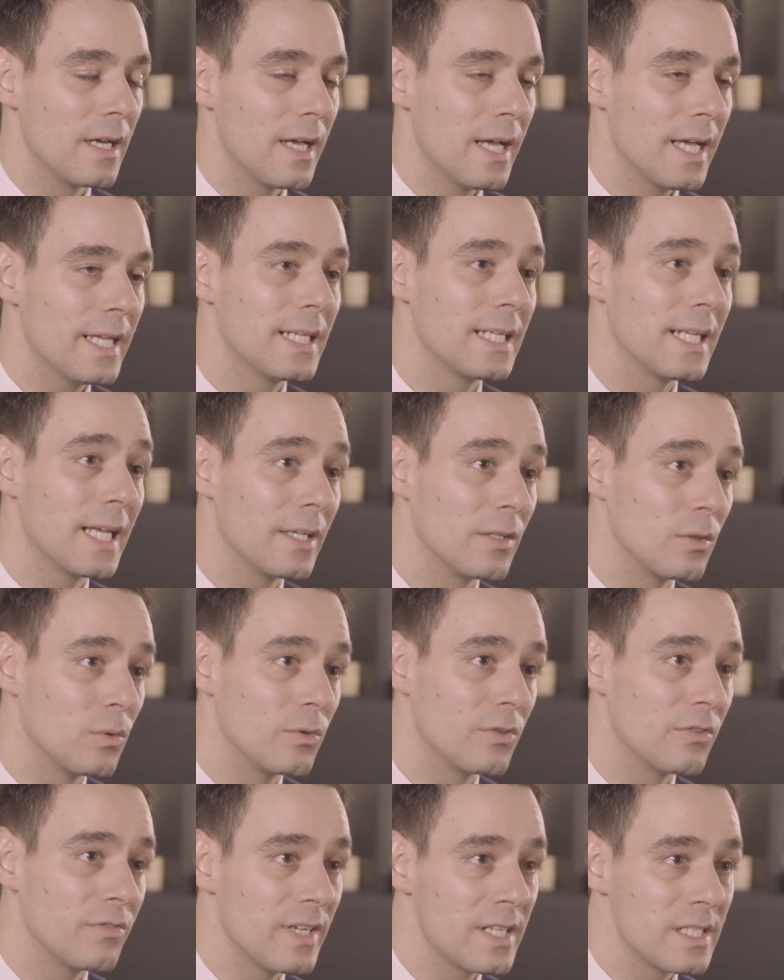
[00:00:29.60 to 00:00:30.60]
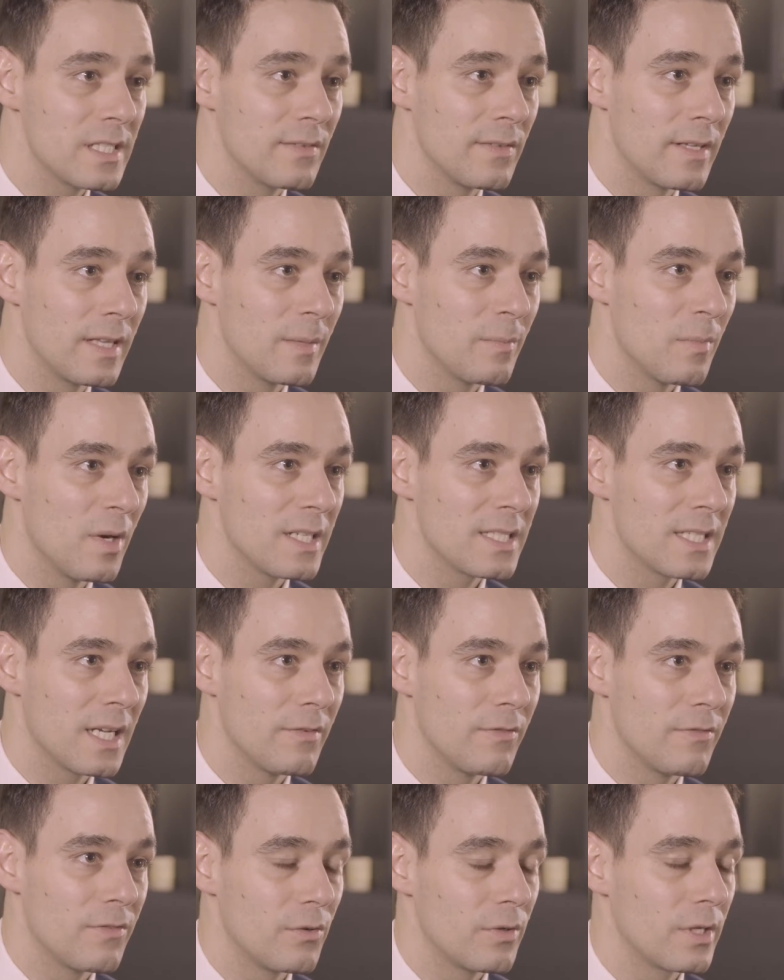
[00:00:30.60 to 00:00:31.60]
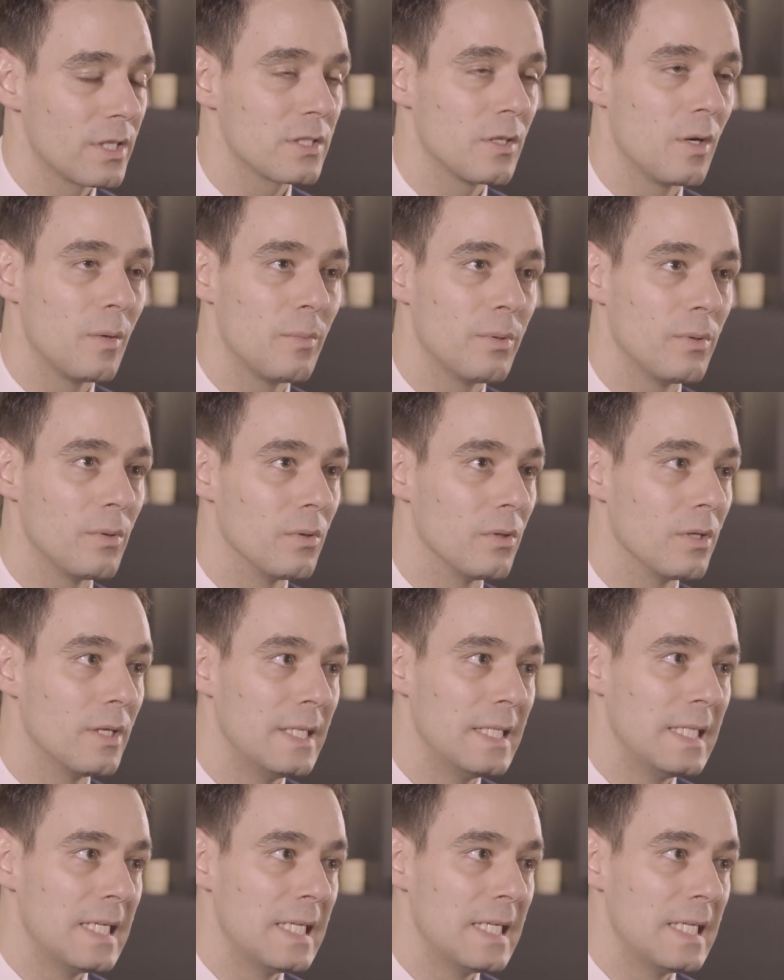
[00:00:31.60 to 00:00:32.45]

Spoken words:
head landlord effectively that might have, for example,